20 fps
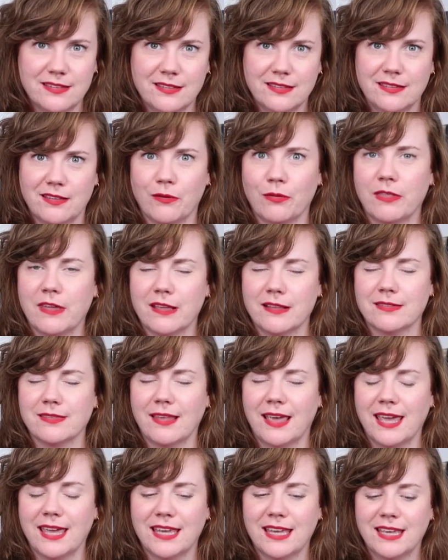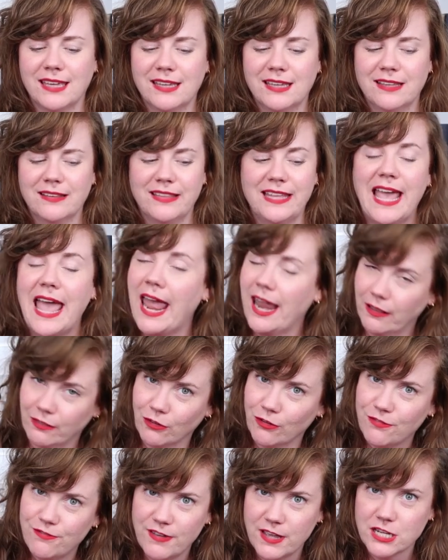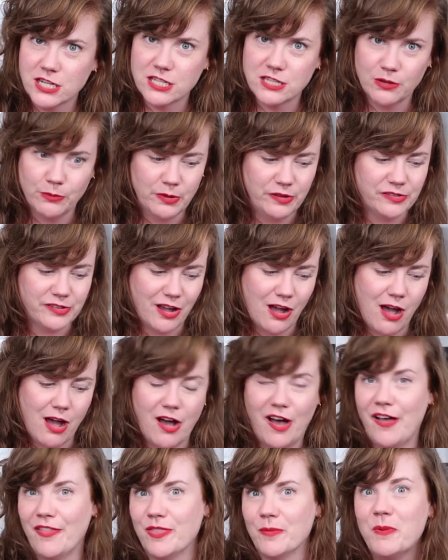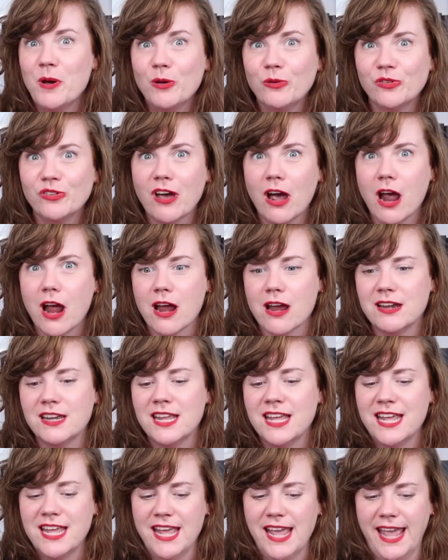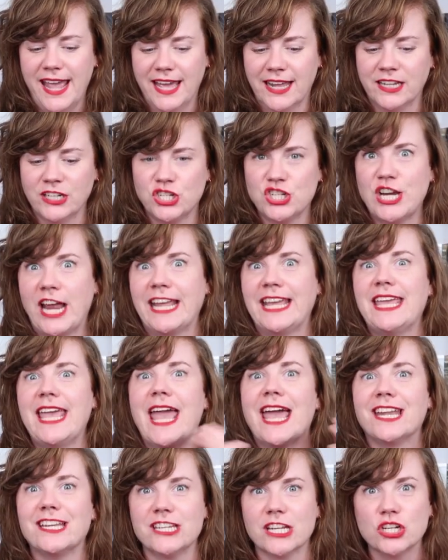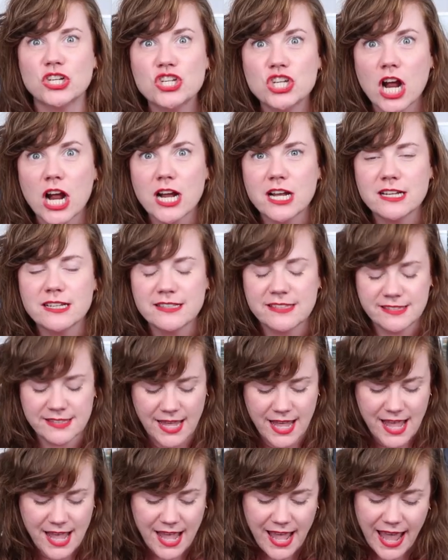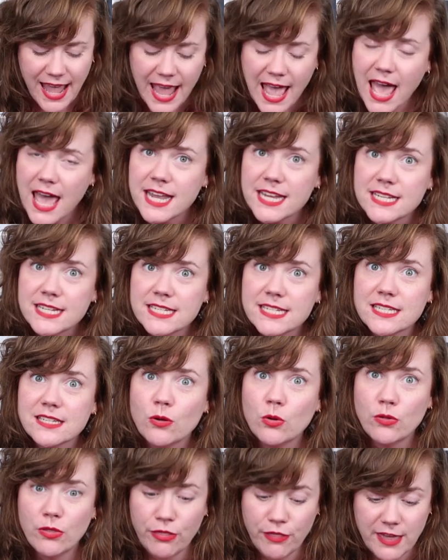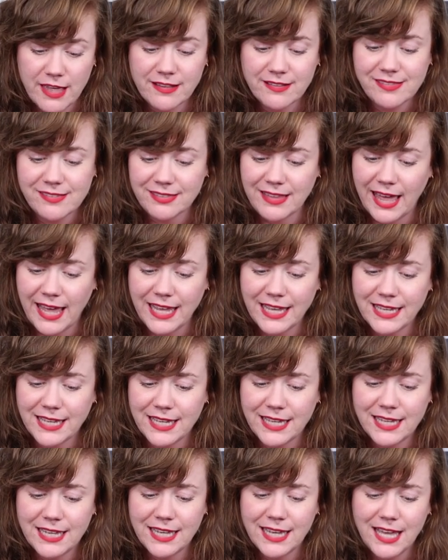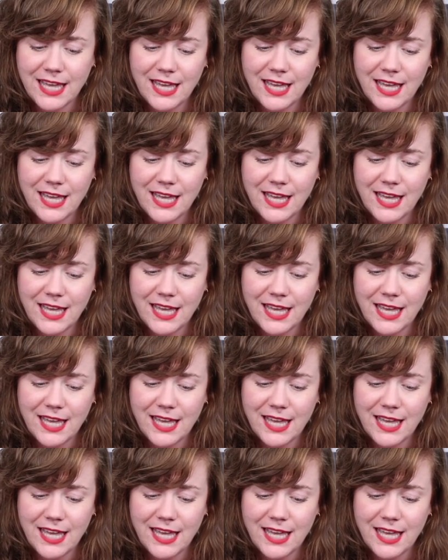So things like the anglerfish that we saw on the postcard, and gigantic sharks, and things like